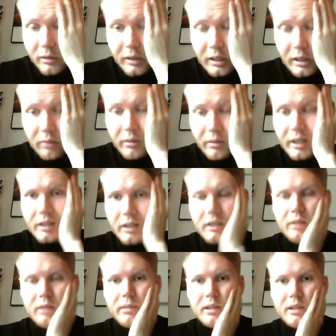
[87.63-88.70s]
like right
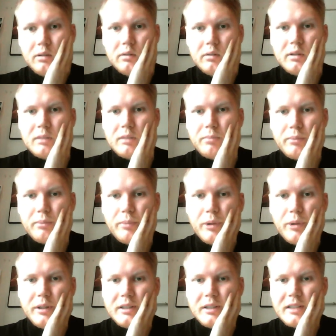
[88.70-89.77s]
here but you know the
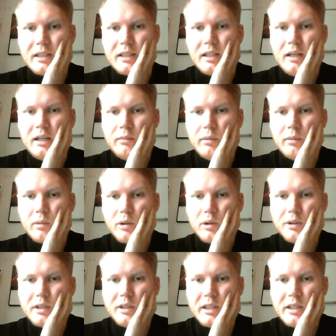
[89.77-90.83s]
point is that we will
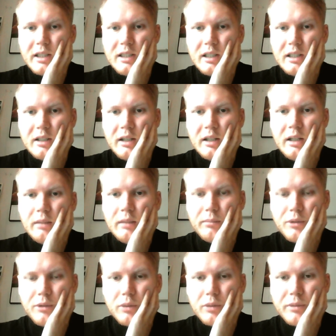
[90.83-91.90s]
consolidate here
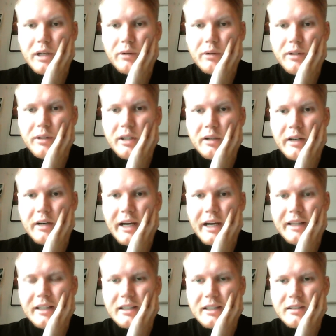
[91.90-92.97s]
drop down here
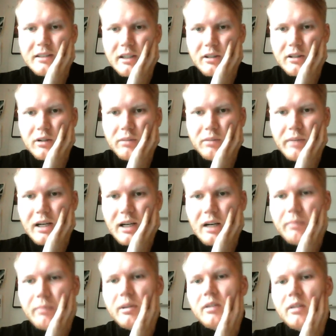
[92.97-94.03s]
and then start going back
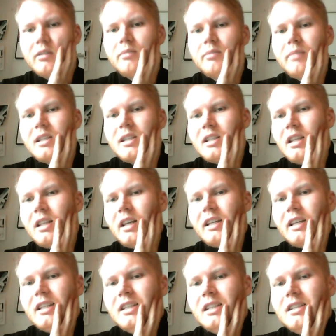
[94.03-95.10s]
up here basically
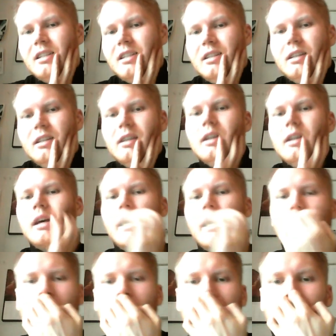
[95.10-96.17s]
like this
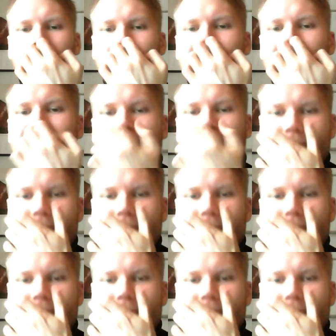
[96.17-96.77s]
okay